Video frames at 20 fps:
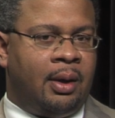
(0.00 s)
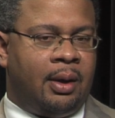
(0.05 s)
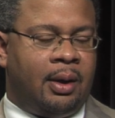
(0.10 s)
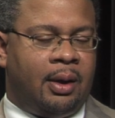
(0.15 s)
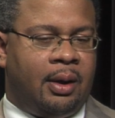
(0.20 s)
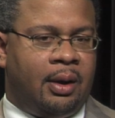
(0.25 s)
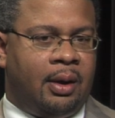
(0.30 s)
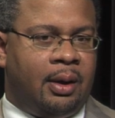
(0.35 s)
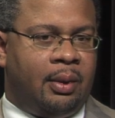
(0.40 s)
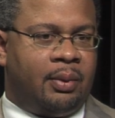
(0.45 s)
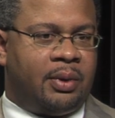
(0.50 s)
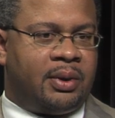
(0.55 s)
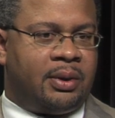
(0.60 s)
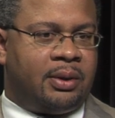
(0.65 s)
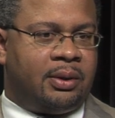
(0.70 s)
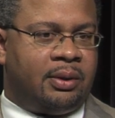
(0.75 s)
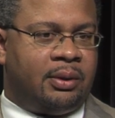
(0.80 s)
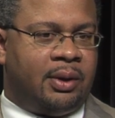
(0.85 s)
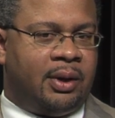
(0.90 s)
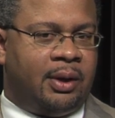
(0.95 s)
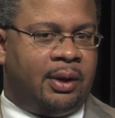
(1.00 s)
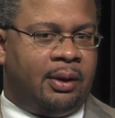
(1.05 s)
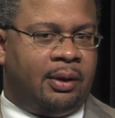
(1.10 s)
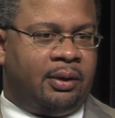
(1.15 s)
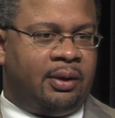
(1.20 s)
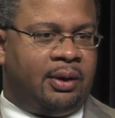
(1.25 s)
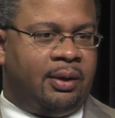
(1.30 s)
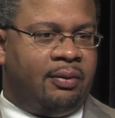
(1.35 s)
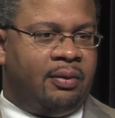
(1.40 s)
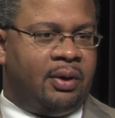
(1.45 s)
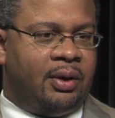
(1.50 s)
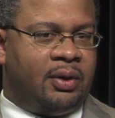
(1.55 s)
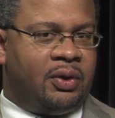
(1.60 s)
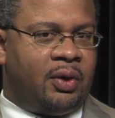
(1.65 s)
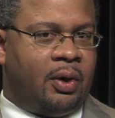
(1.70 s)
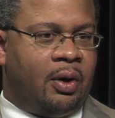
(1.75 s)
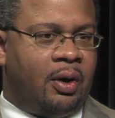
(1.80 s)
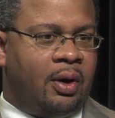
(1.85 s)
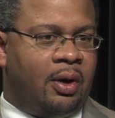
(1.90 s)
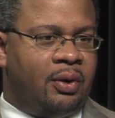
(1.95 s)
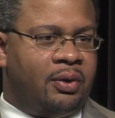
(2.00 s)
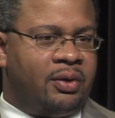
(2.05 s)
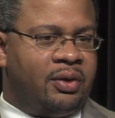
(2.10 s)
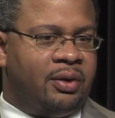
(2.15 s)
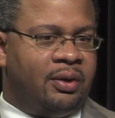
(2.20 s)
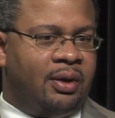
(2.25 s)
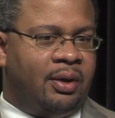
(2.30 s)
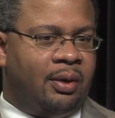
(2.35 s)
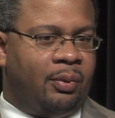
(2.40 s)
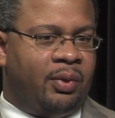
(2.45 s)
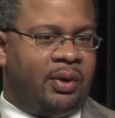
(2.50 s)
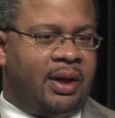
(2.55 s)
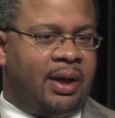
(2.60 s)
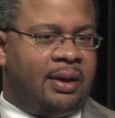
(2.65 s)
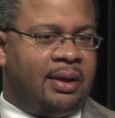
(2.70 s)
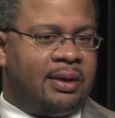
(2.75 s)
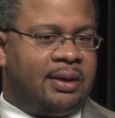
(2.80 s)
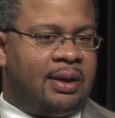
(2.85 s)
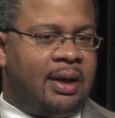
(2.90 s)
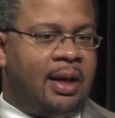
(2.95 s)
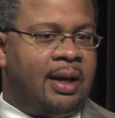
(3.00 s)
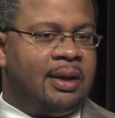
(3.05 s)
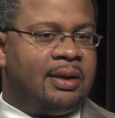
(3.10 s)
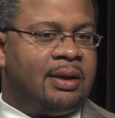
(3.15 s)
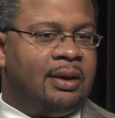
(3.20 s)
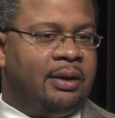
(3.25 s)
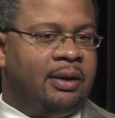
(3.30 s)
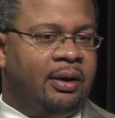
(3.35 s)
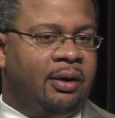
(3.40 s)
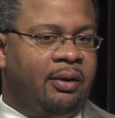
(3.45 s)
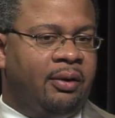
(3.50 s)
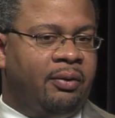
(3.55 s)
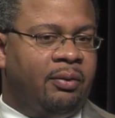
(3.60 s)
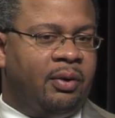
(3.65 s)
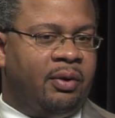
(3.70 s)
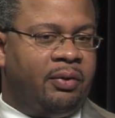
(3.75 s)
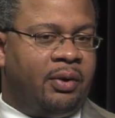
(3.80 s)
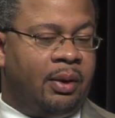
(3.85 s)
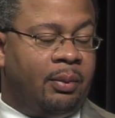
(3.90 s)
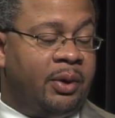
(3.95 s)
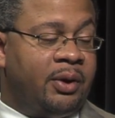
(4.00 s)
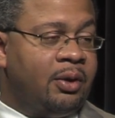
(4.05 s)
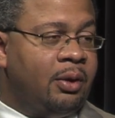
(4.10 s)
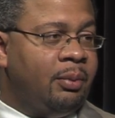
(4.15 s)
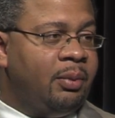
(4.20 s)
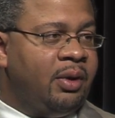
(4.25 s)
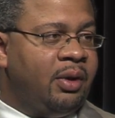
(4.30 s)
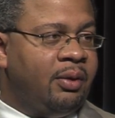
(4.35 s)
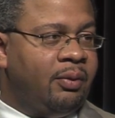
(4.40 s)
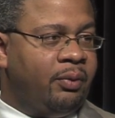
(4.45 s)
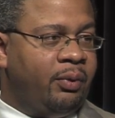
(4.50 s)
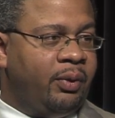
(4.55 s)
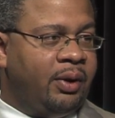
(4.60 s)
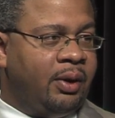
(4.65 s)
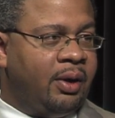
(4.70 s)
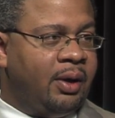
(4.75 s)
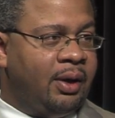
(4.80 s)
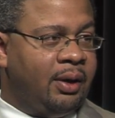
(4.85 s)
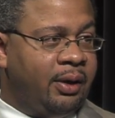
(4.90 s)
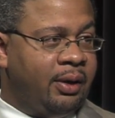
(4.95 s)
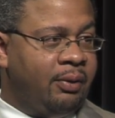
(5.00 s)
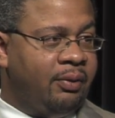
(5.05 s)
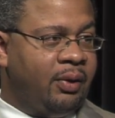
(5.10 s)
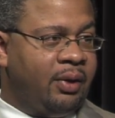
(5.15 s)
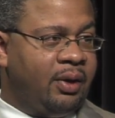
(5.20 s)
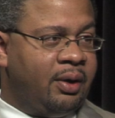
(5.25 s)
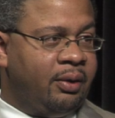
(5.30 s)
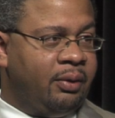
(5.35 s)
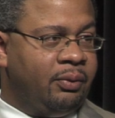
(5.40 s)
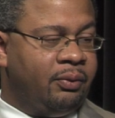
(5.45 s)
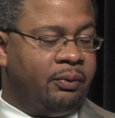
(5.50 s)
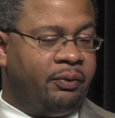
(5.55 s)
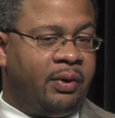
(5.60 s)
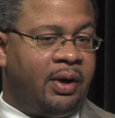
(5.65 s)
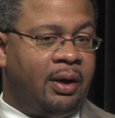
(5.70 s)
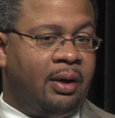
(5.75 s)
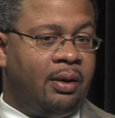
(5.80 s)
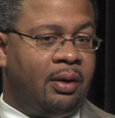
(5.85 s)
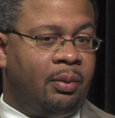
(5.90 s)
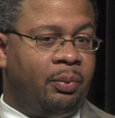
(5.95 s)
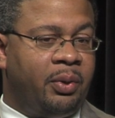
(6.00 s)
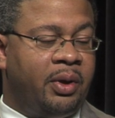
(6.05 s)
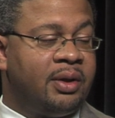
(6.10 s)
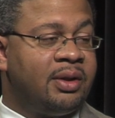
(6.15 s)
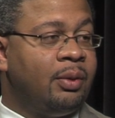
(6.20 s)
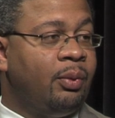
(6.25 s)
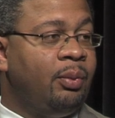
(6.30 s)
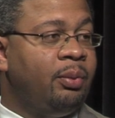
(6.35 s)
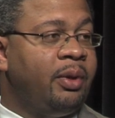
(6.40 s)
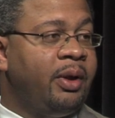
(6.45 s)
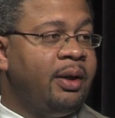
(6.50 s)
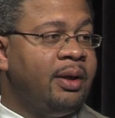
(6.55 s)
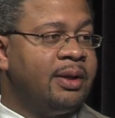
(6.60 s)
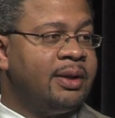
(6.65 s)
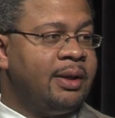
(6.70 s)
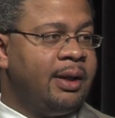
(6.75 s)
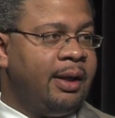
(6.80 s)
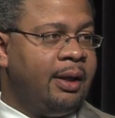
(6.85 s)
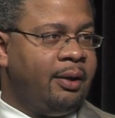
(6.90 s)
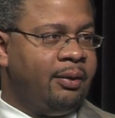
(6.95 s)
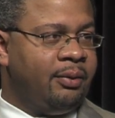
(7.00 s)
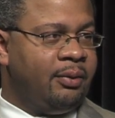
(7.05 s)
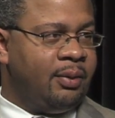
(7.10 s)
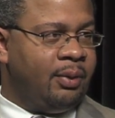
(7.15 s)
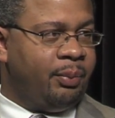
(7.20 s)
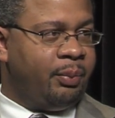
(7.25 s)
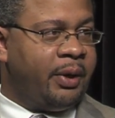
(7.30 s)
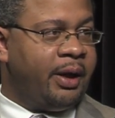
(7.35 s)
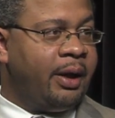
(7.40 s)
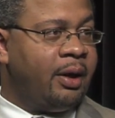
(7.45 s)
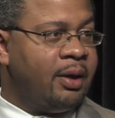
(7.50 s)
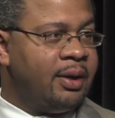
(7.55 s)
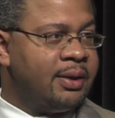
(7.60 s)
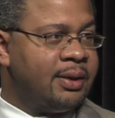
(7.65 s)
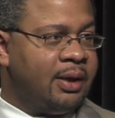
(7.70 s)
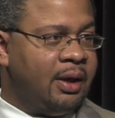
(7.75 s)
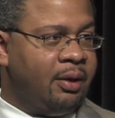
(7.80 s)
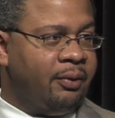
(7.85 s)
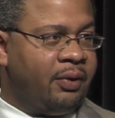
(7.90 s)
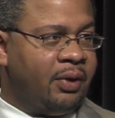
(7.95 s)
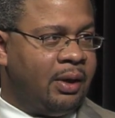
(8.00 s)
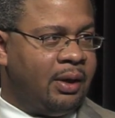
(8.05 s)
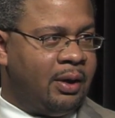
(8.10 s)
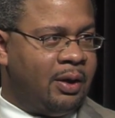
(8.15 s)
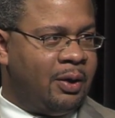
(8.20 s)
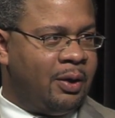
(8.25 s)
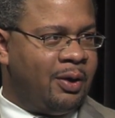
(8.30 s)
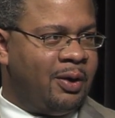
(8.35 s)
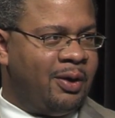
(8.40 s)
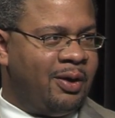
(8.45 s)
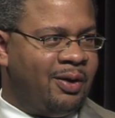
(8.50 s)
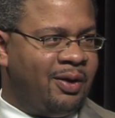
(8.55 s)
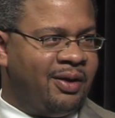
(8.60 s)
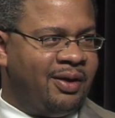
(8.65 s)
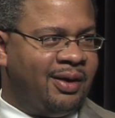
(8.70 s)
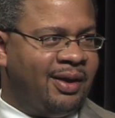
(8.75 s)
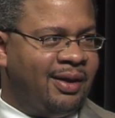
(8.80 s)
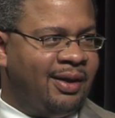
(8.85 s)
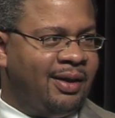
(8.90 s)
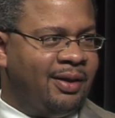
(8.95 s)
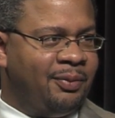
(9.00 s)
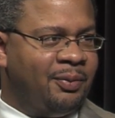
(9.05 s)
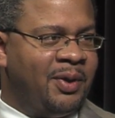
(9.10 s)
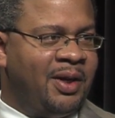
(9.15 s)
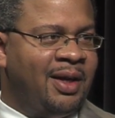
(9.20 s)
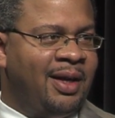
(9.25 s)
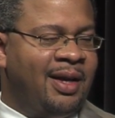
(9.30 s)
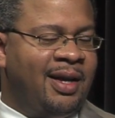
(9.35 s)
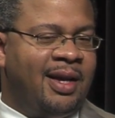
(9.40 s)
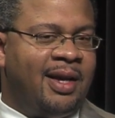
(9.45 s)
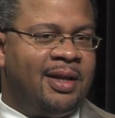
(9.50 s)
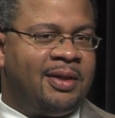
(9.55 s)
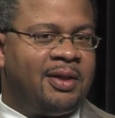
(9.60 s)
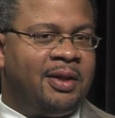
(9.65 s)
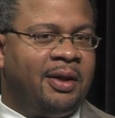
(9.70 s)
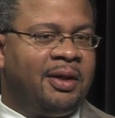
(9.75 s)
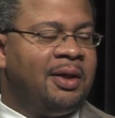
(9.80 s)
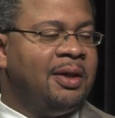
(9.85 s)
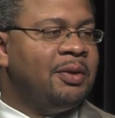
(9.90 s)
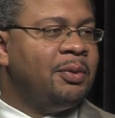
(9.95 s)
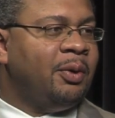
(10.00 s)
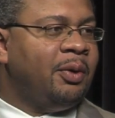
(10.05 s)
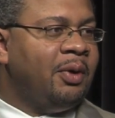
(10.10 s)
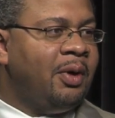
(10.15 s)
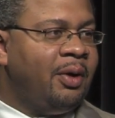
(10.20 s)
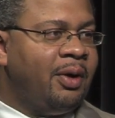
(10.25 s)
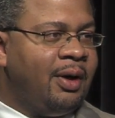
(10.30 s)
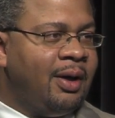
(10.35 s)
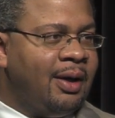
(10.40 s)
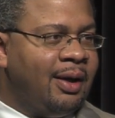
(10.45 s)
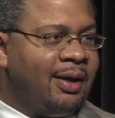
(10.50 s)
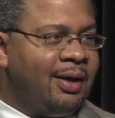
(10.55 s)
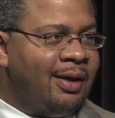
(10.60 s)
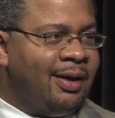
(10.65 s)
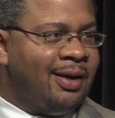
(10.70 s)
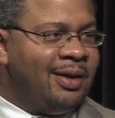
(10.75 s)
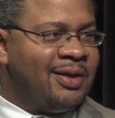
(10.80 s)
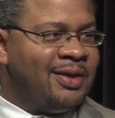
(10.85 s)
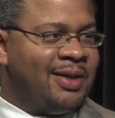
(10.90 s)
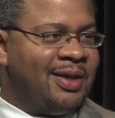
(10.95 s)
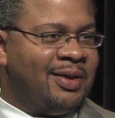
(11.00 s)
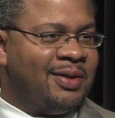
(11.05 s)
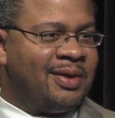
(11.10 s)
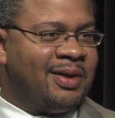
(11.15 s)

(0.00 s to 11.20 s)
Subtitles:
I was given the charge when I decided to leave. My family told me that if we're going to leave, we're going to find another place that we plan on staying for the long haul and until the kids were grown and out of college. And I